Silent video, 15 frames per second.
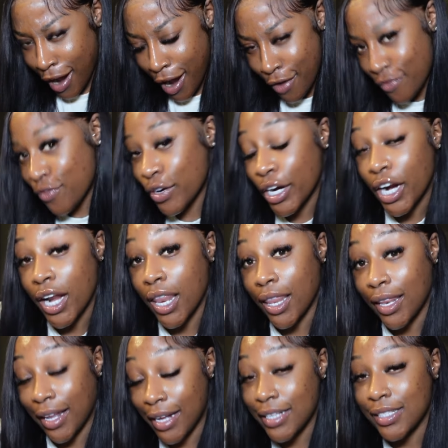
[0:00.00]
for
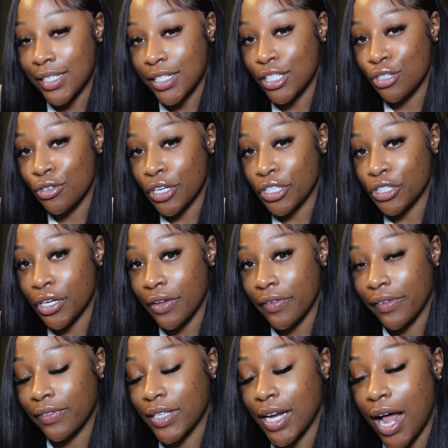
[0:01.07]
less than
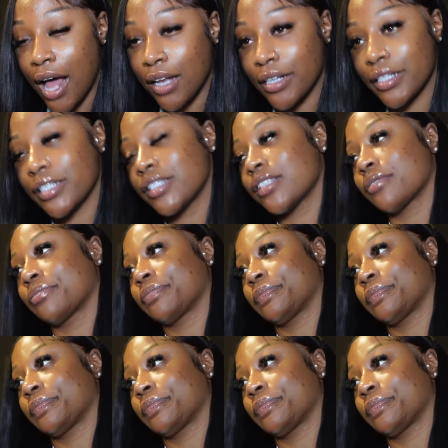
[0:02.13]
$250.